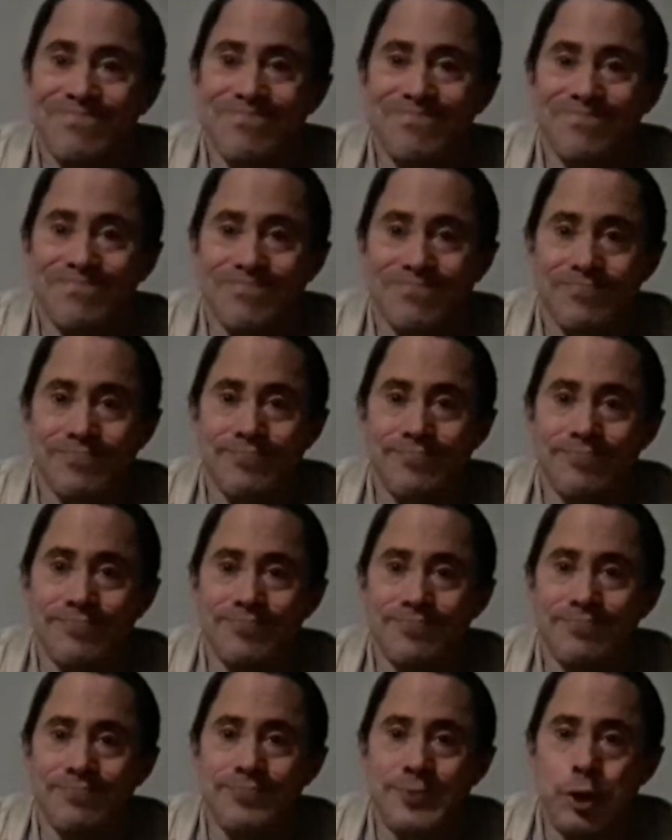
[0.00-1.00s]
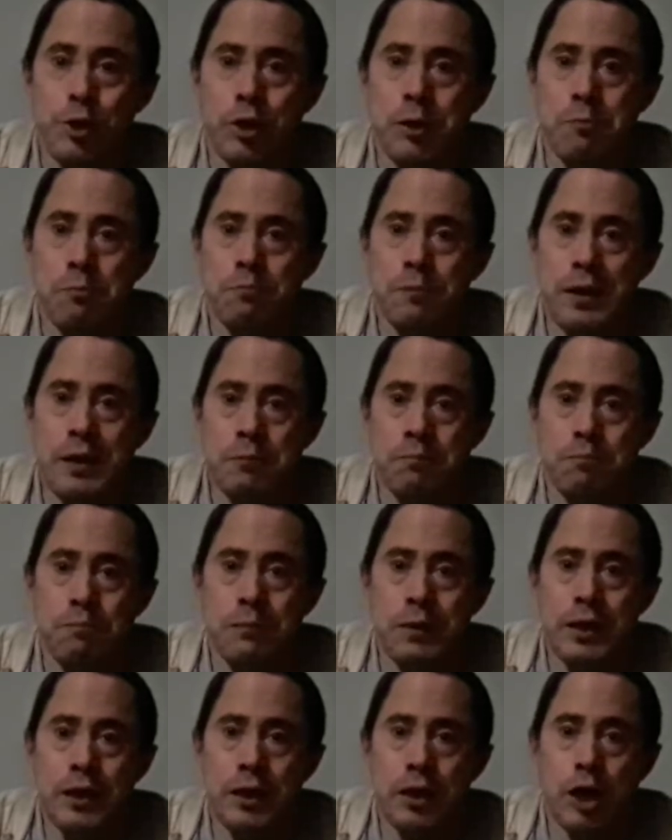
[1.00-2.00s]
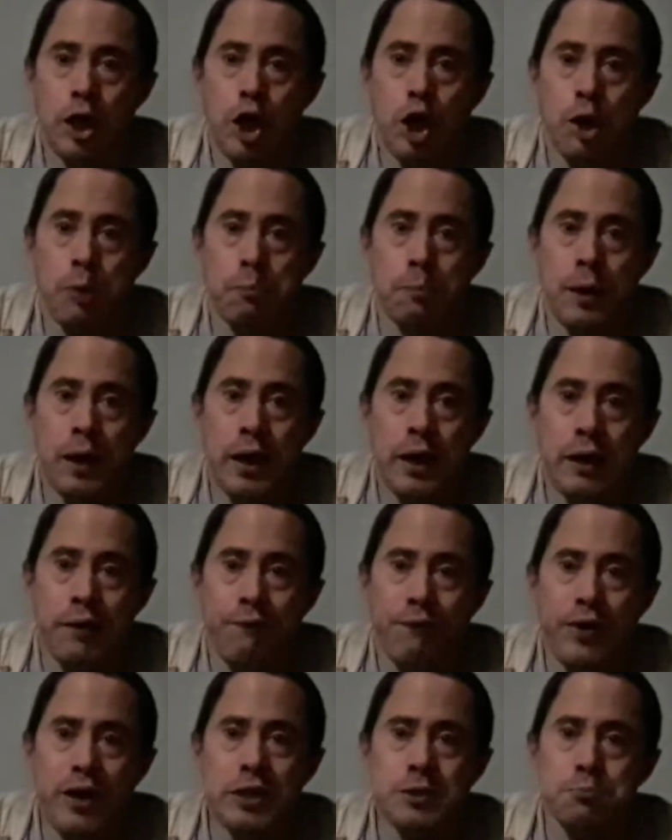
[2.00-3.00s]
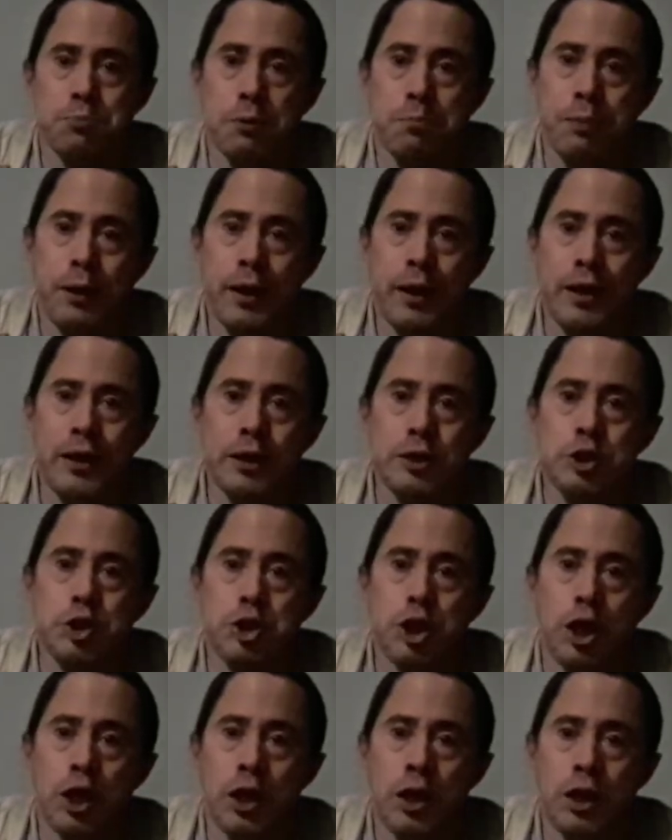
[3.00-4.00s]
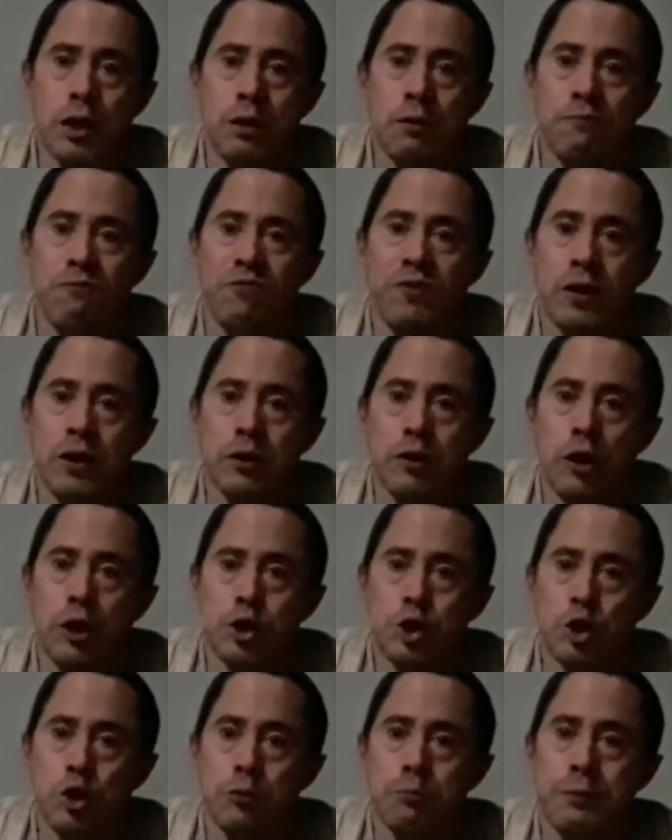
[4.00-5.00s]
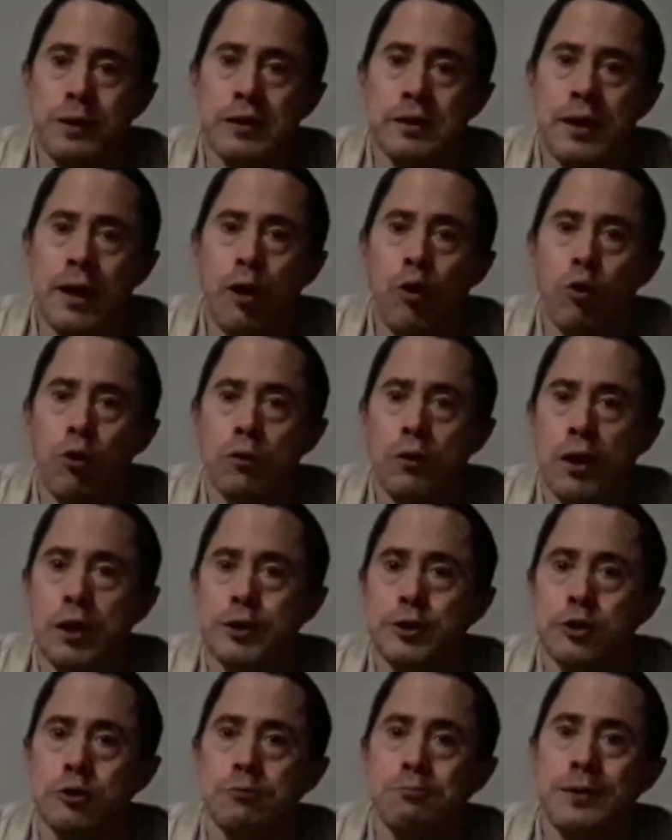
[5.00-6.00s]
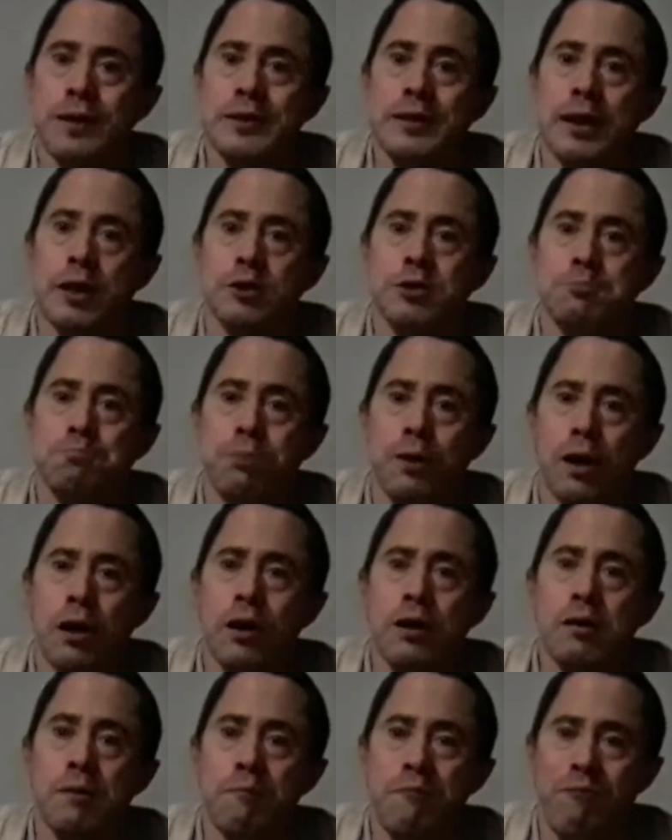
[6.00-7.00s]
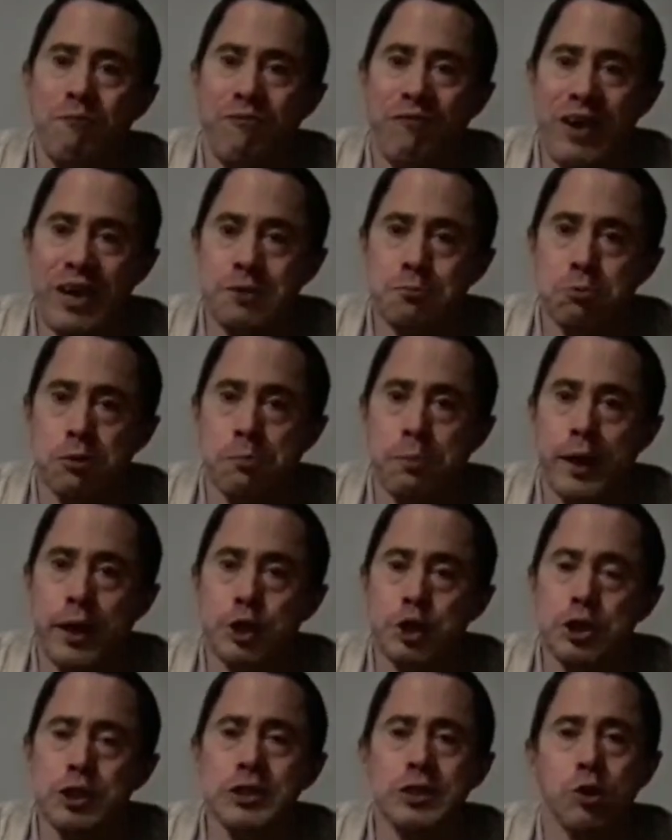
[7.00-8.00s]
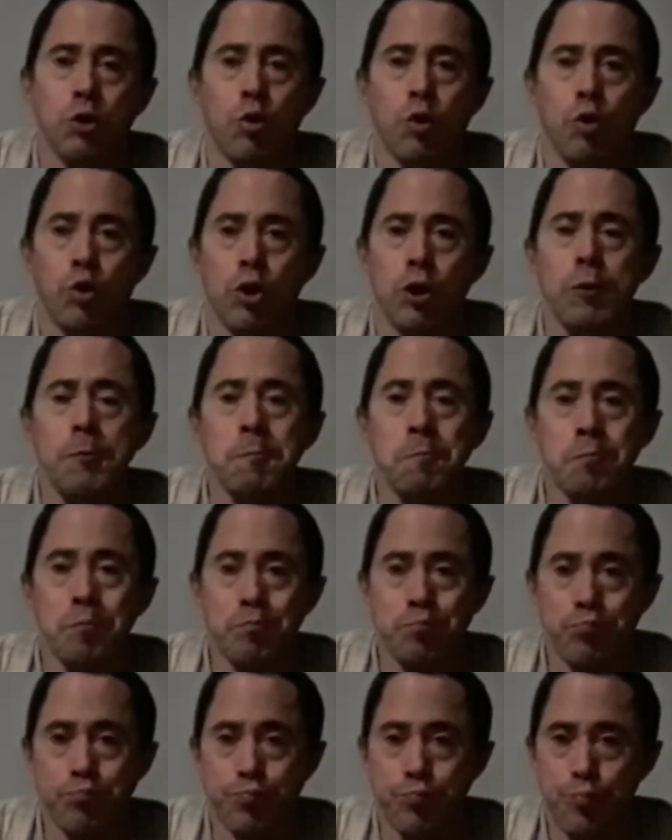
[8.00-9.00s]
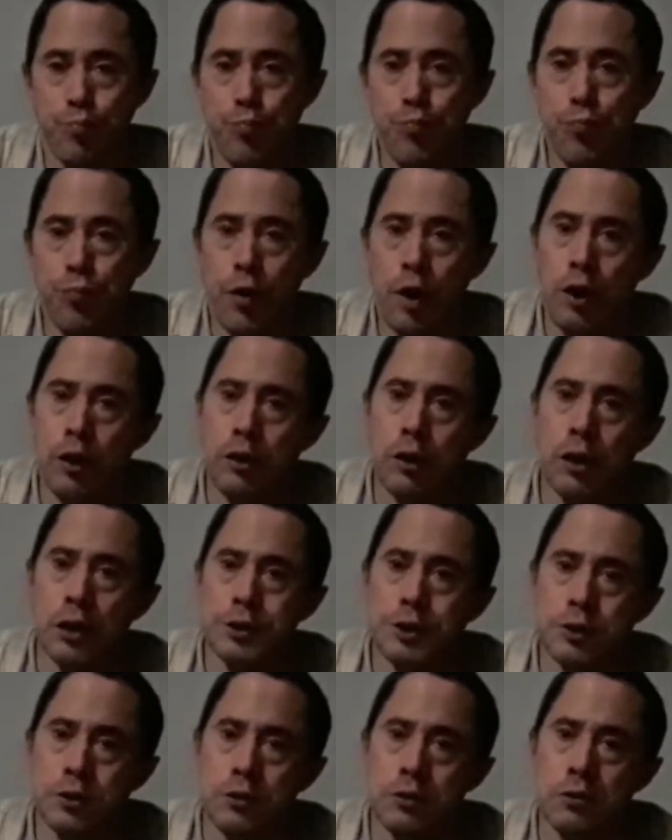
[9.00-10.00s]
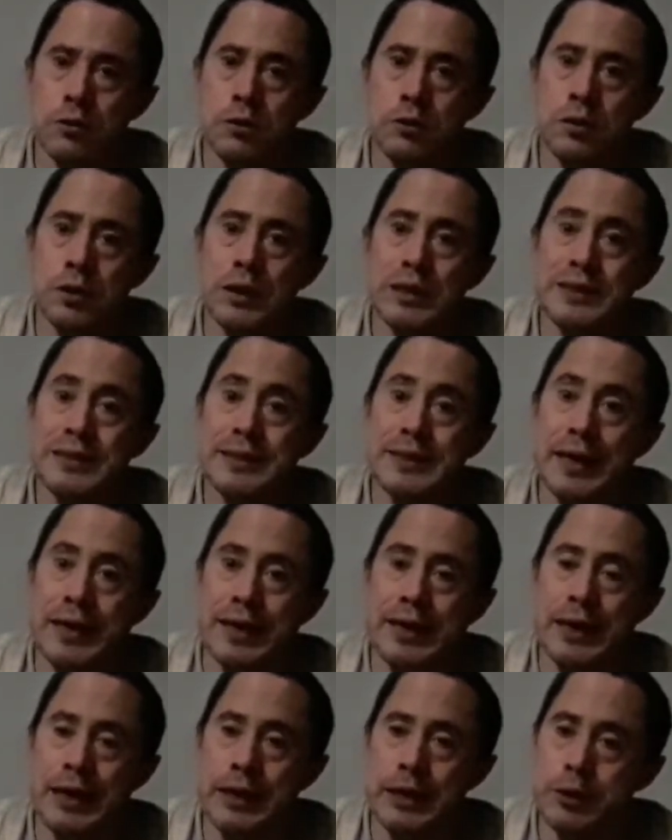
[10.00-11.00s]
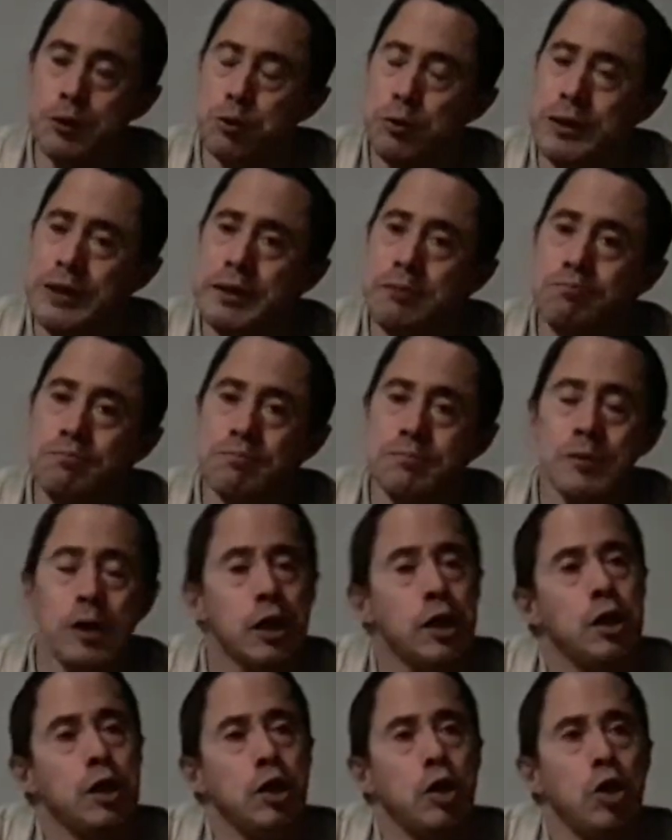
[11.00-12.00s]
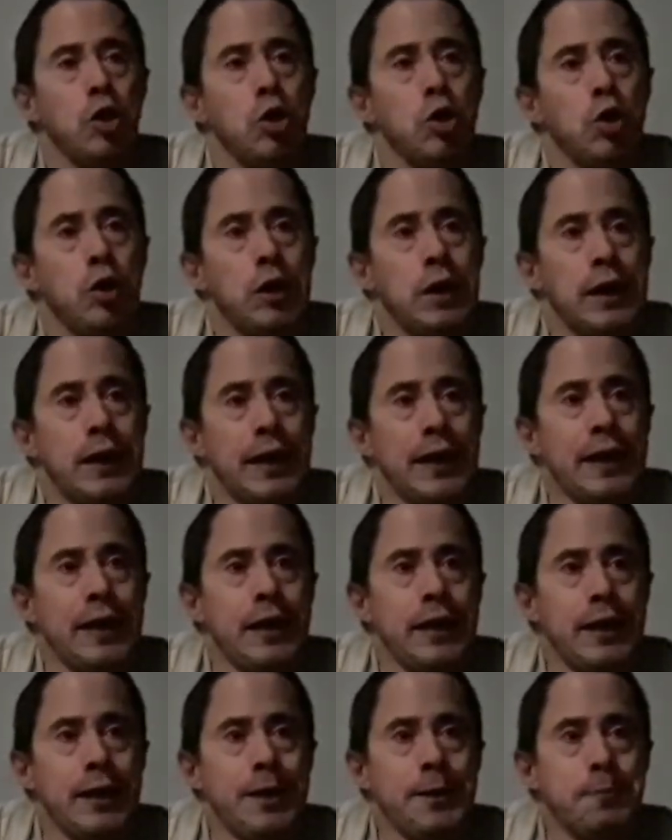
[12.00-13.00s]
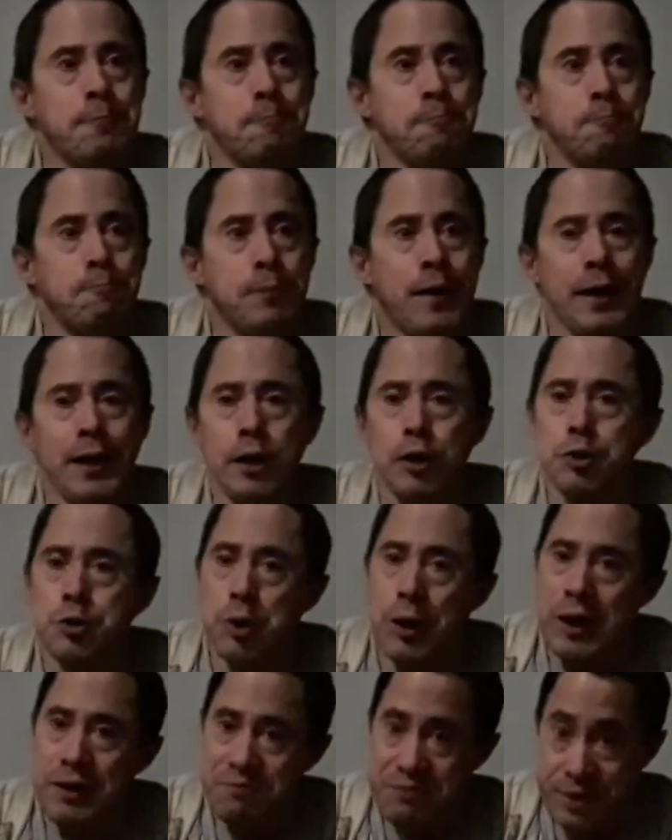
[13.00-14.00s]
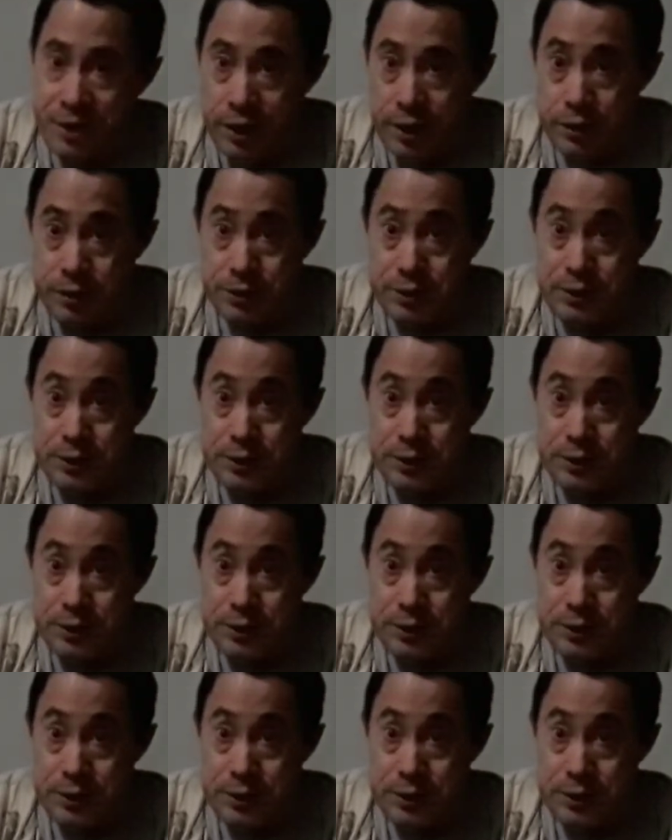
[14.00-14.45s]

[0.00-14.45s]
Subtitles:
You can meet me on my Facebook page of Logical Mgtow or Logical Mgtow Spock Facebook pages, or Logical Psychiatry. And I also advocate.